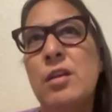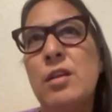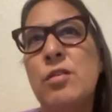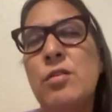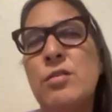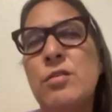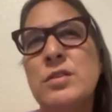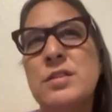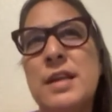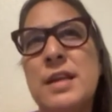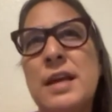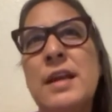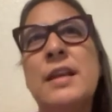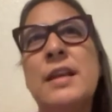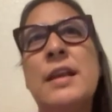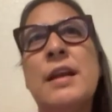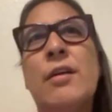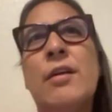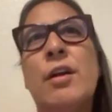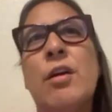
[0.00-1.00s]
you know,
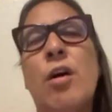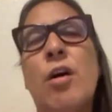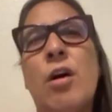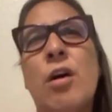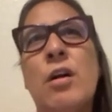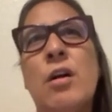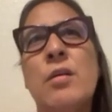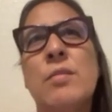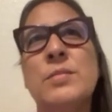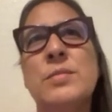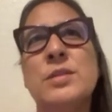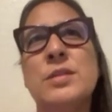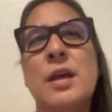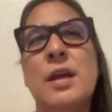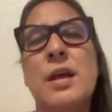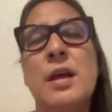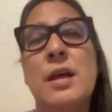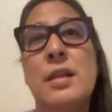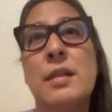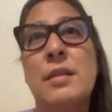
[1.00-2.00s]
secondary harms
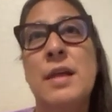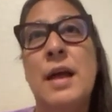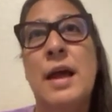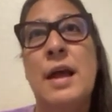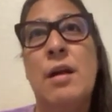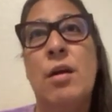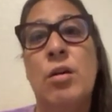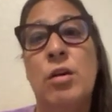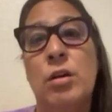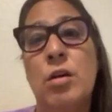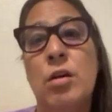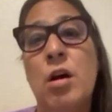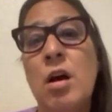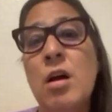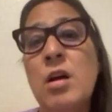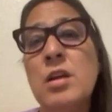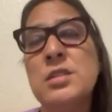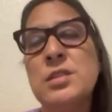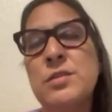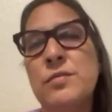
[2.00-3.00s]
that are
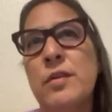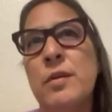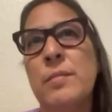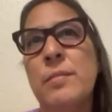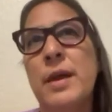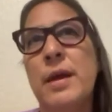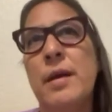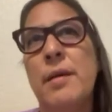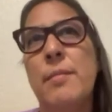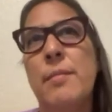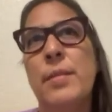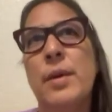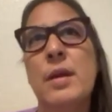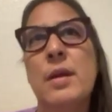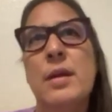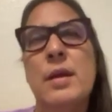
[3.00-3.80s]
caused from them.